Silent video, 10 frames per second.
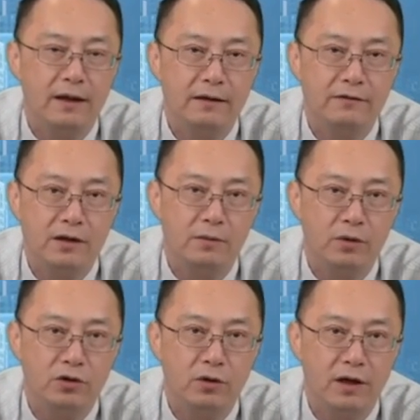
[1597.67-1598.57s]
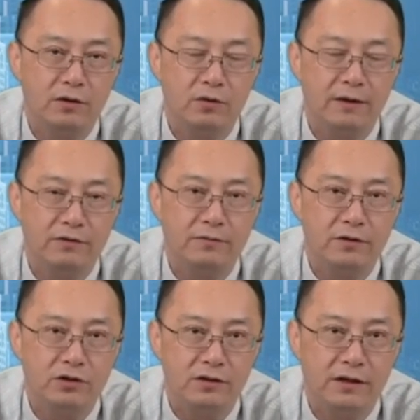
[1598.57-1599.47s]
if the commercial aircraft
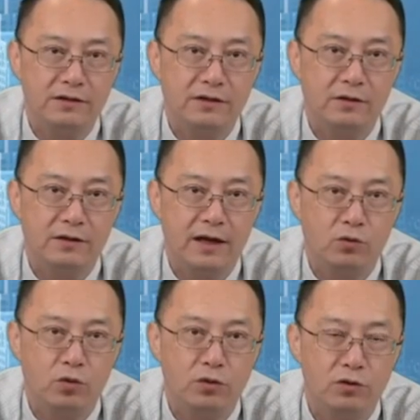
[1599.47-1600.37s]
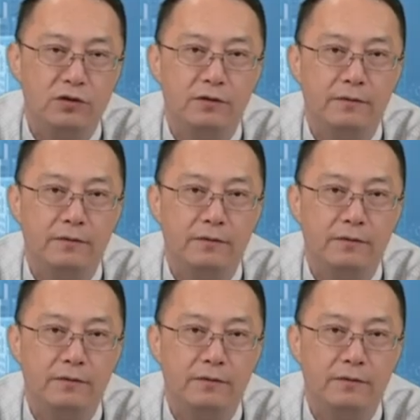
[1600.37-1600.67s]
division can still take orders,